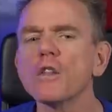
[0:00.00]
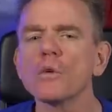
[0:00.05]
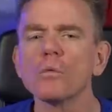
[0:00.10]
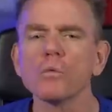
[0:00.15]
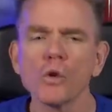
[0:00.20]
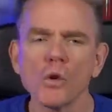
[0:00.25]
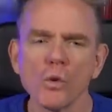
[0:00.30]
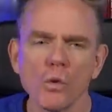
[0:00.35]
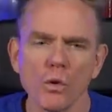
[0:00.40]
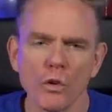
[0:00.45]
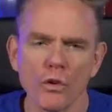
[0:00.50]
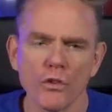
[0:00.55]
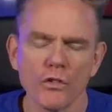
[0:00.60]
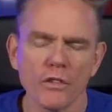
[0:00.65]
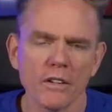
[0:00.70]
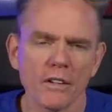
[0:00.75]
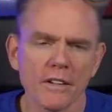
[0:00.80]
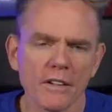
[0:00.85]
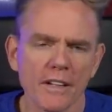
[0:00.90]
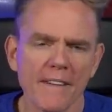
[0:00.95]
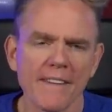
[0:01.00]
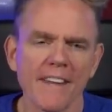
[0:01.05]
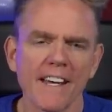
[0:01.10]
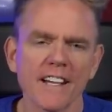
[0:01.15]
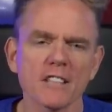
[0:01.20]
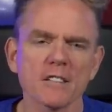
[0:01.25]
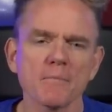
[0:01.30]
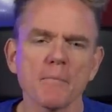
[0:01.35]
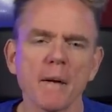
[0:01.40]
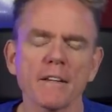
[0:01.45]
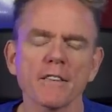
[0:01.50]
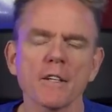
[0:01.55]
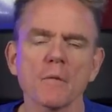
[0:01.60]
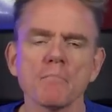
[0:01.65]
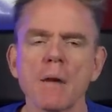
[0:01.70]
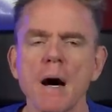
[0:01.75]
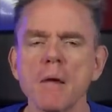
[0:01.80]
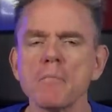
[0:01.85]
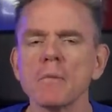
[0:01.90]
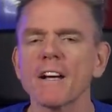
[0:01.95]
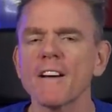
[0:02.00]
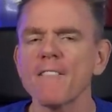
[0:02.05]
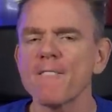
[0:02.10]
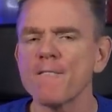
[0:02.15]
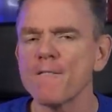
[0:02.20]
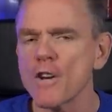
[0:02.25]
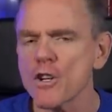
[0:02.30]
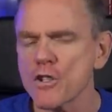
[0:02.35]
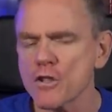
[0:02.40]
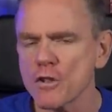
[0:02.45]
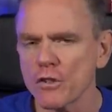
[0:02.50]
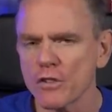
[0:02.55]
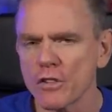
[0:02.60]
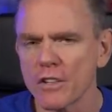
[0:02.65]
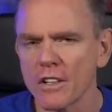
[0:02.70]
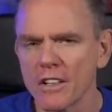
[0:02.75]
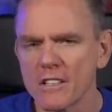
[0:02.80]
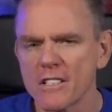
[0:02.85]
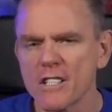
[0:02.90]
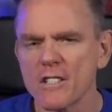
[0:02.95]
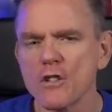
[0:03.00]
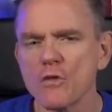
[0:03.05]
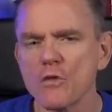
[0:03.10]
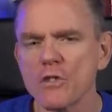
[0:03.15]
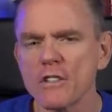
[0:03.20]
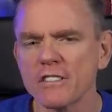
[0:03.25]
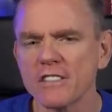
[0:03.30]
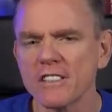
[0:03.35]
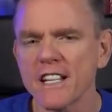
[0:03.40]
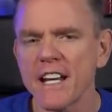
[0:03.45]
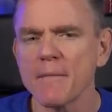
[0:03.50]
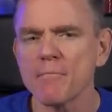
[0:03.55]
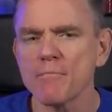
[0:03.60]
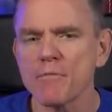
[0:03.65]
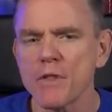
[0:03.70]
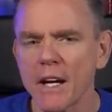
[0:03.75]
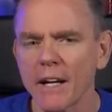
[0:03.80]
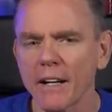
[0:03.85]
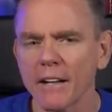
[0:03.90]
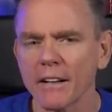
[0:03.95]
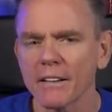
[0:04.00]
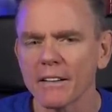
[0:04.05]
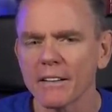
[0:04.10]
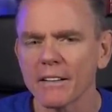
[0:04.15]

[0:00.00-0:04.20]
the rules, and they expect their public officials to do the same thing.